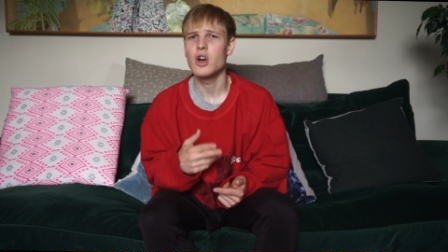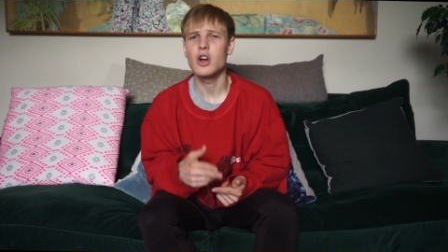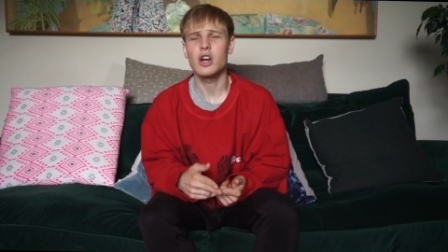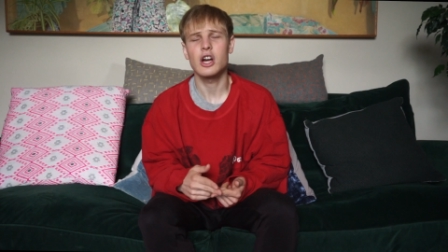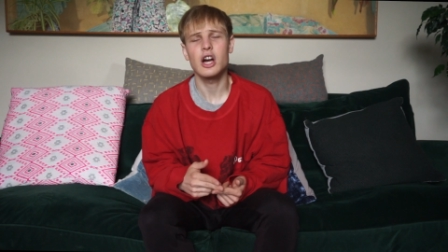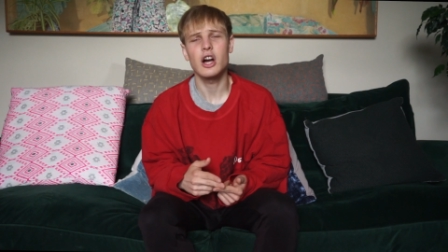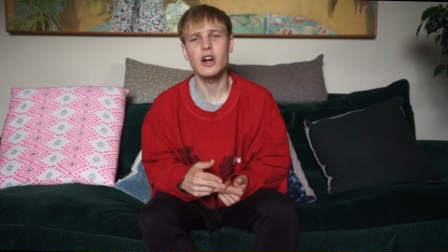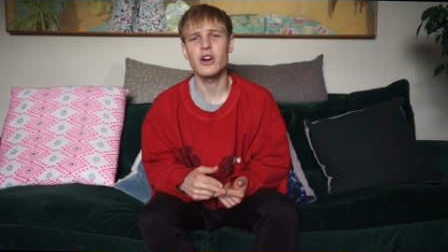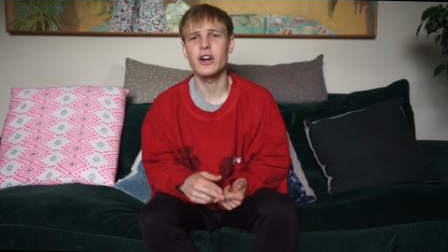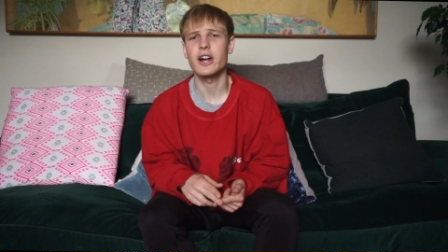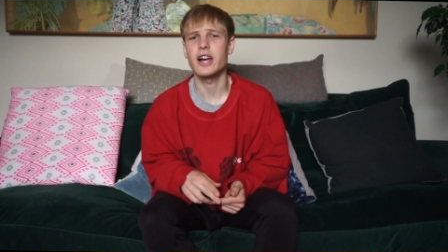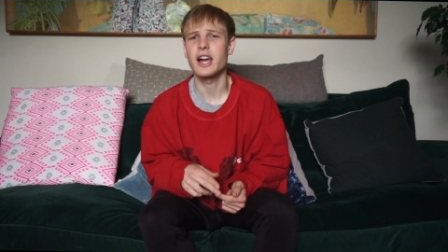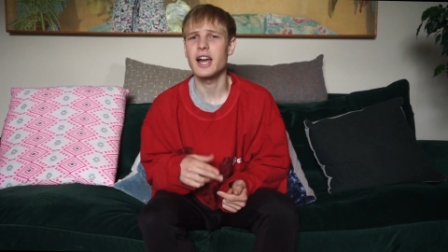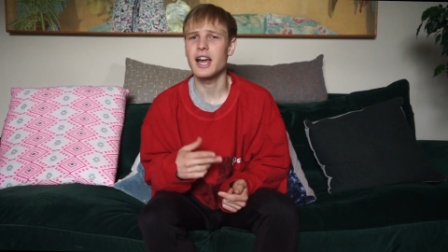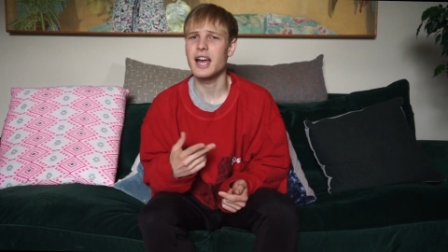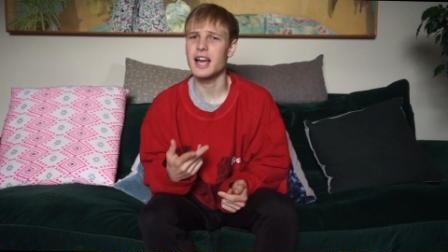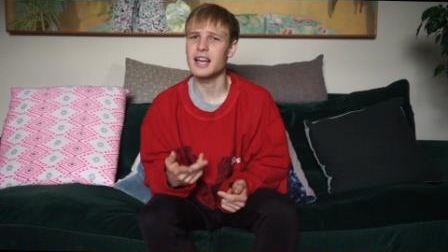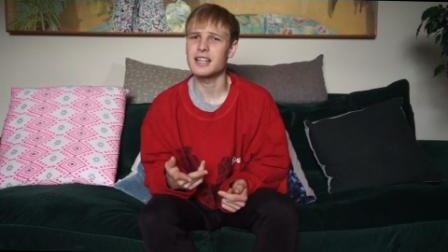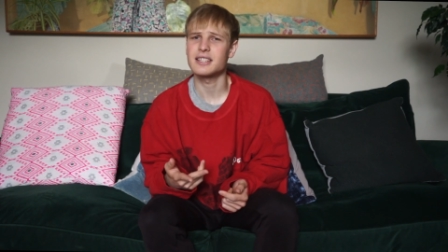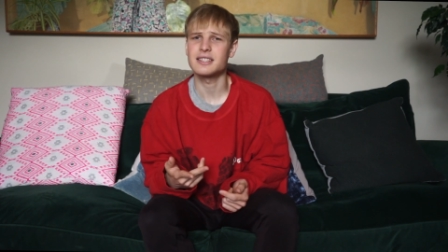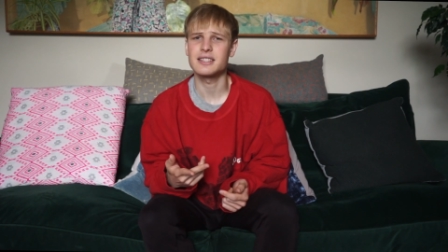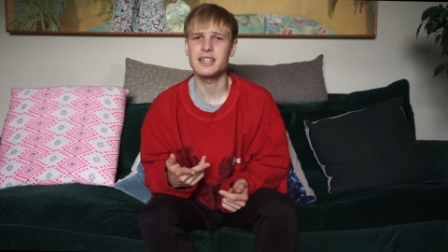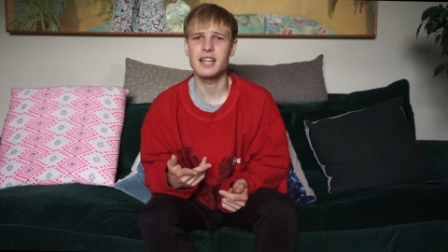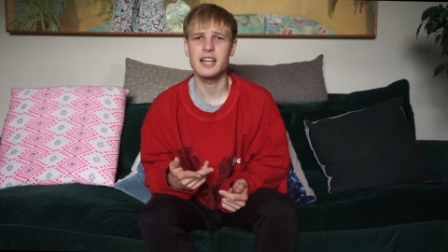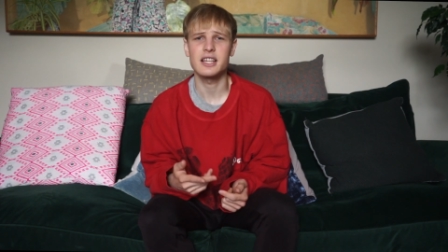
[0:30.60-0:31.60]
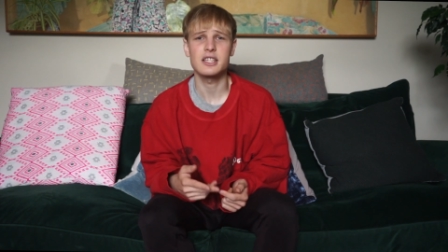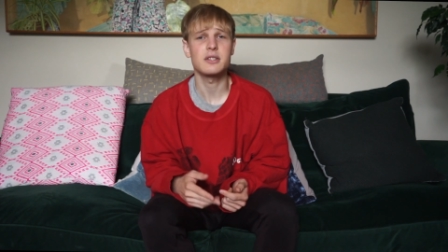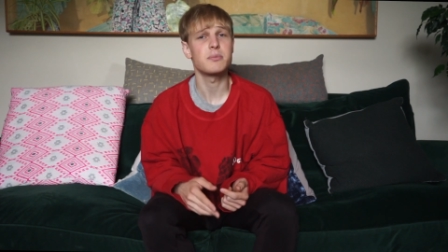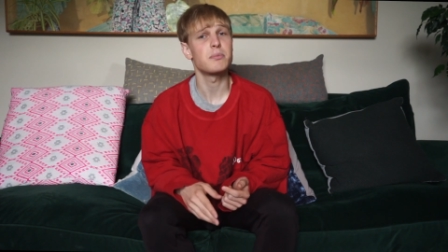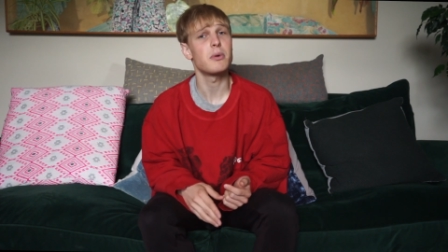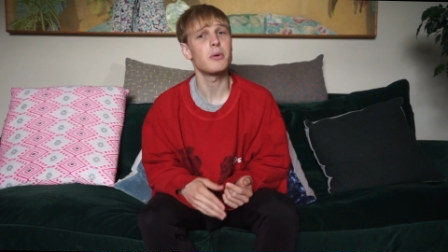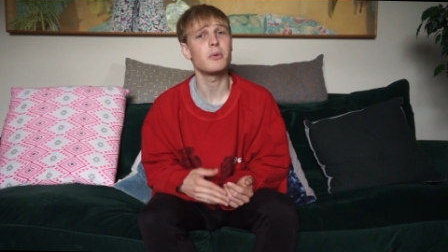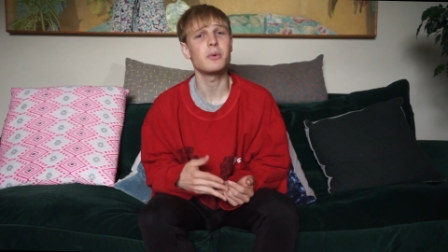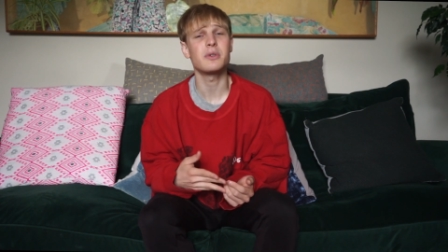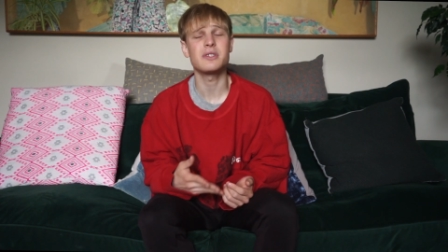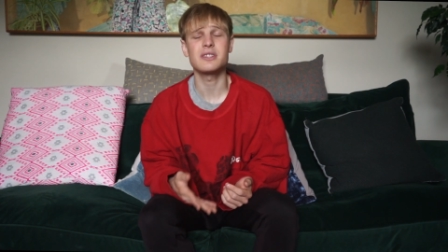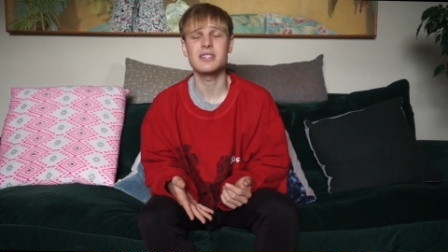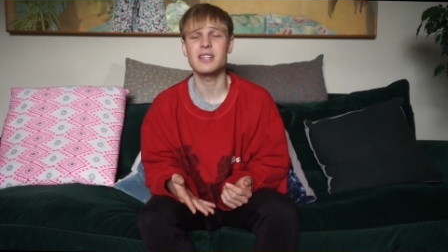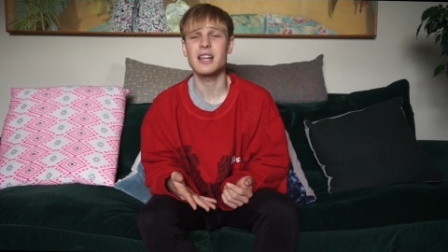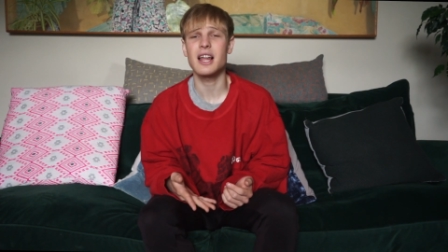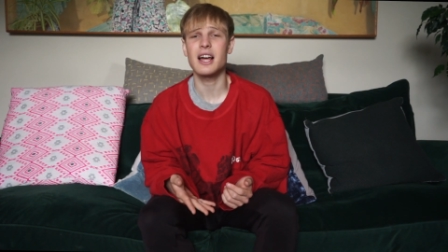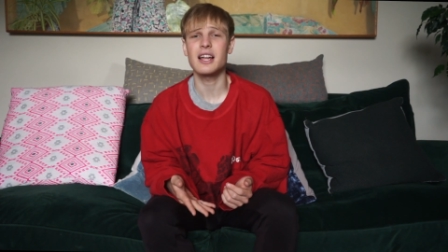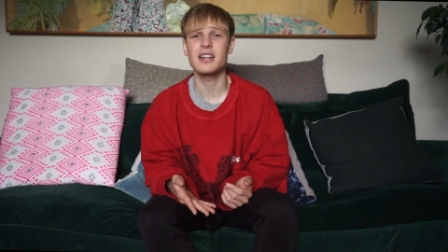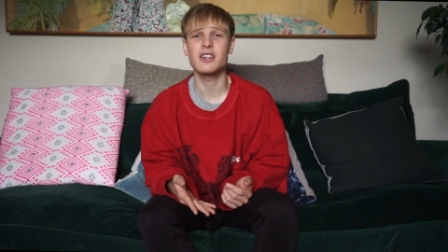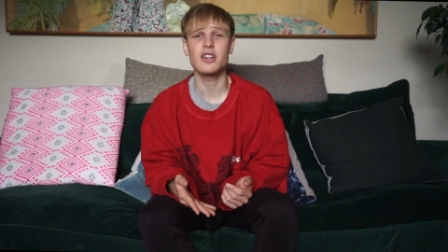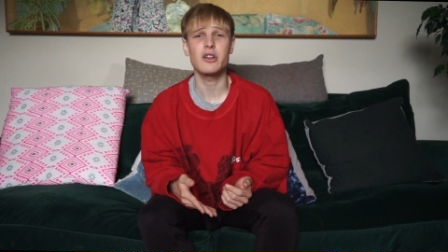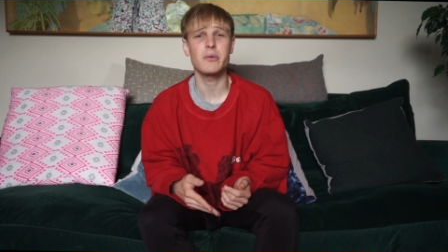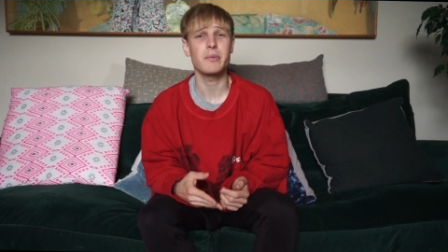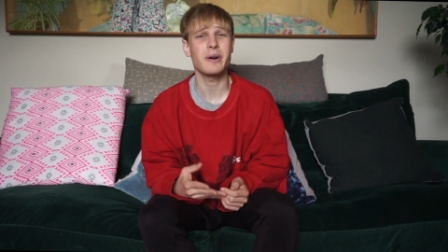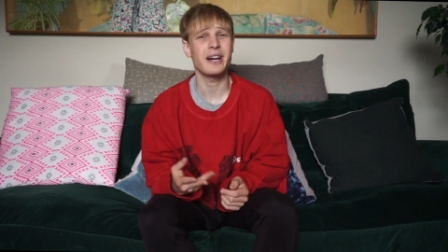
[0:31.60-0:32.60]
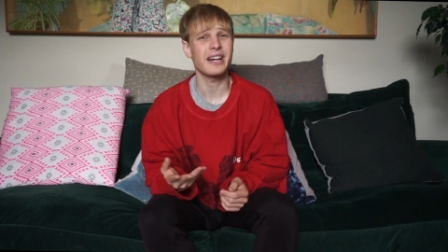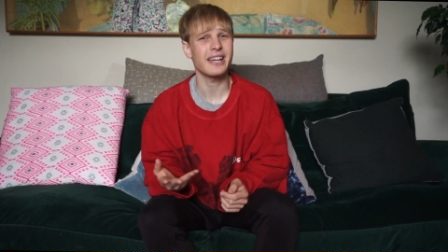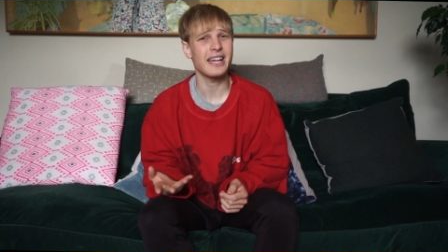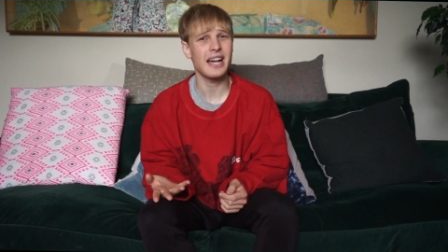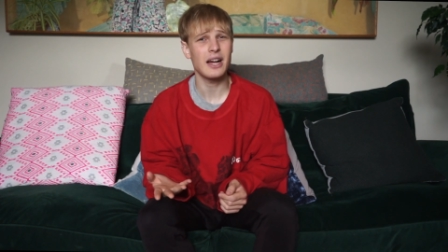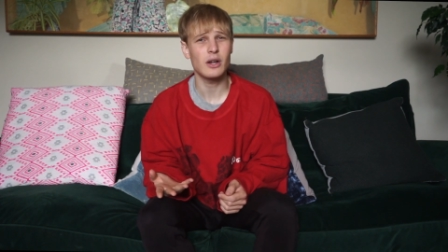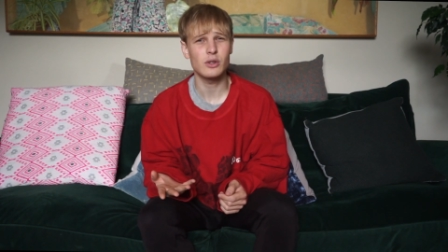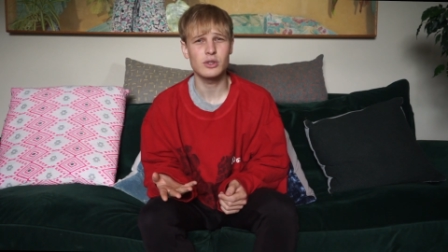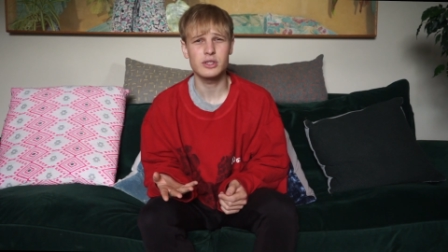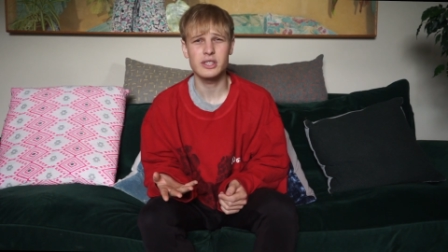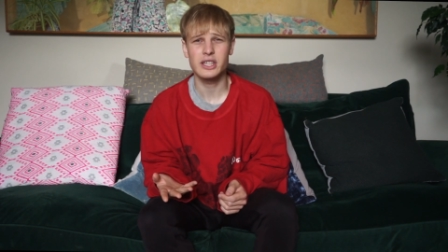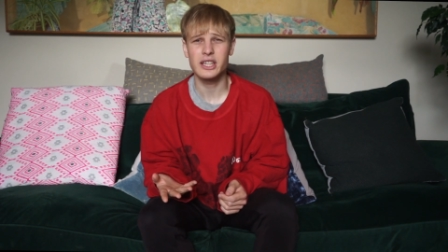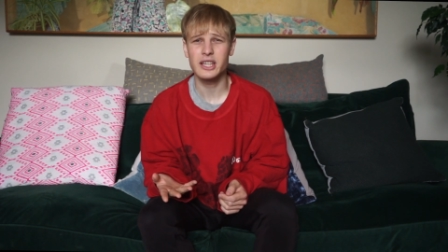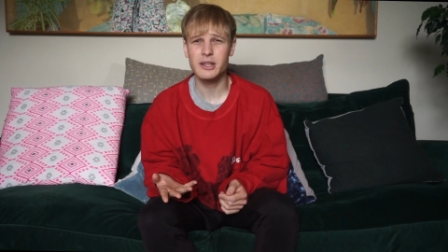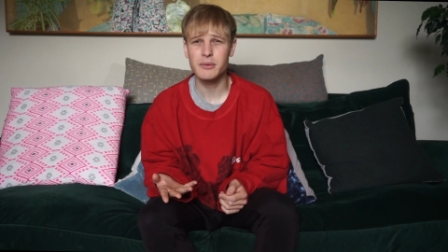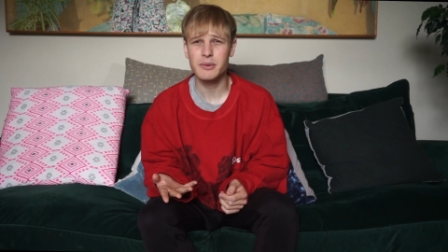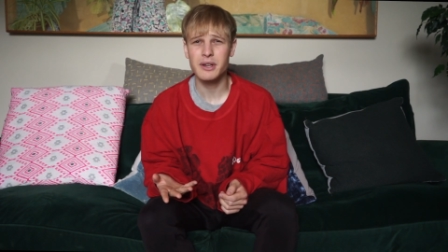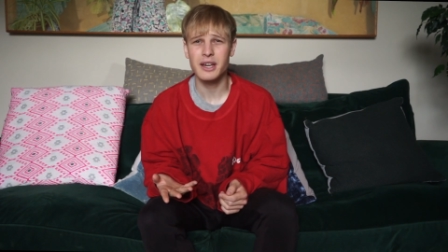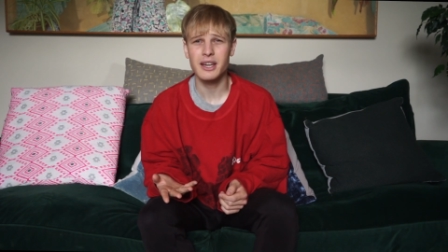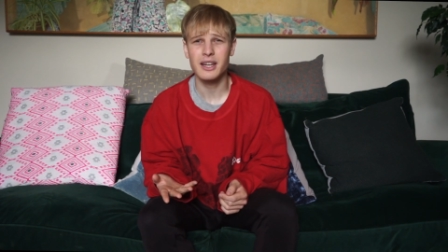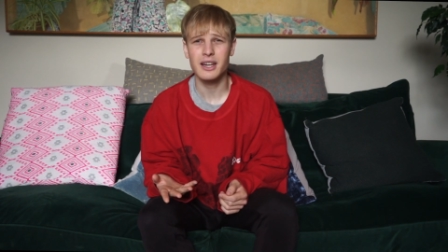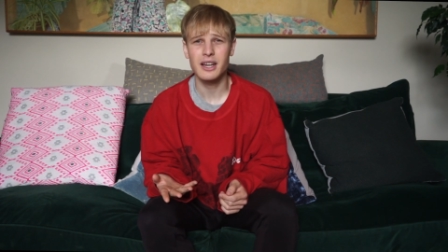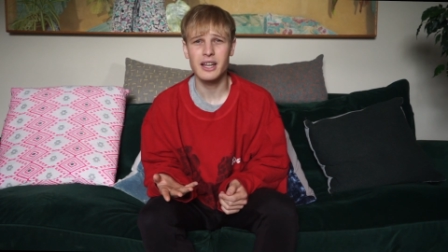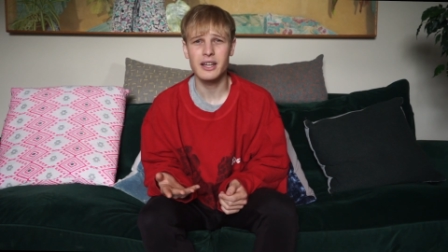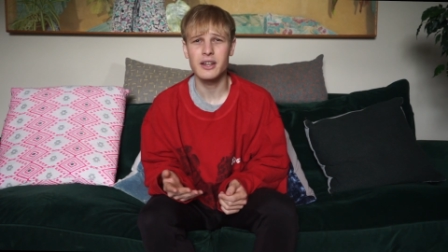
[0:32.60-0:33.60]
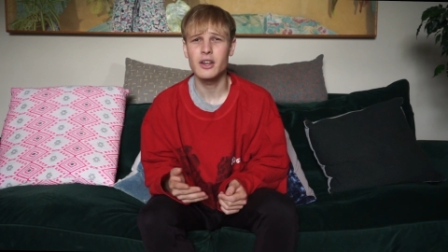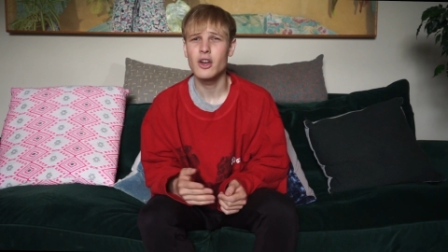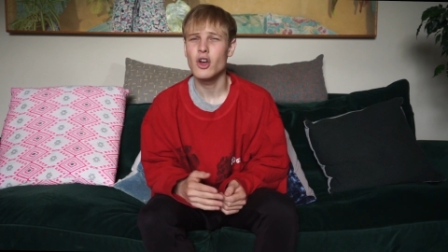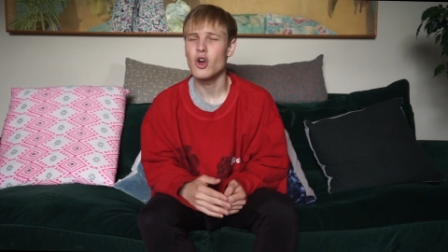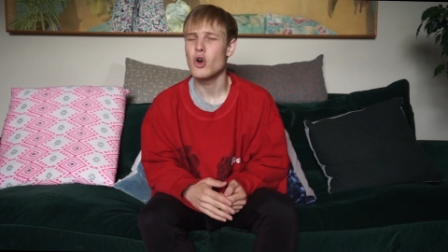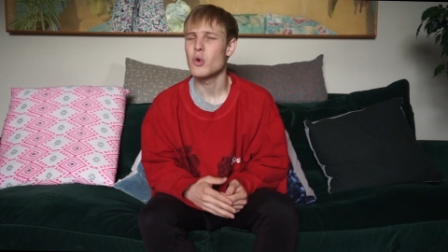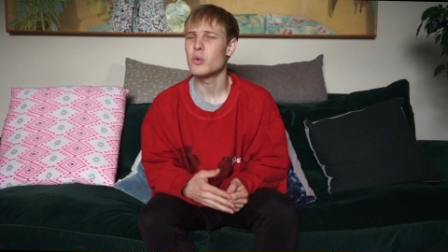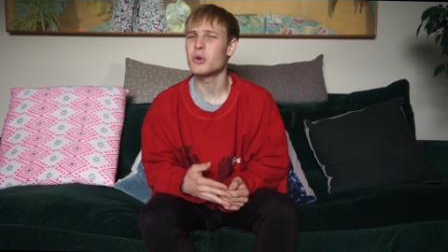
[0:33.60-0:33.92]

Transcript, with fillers: Courir, SNS, but with Zalando, my accounts keep getting clicked,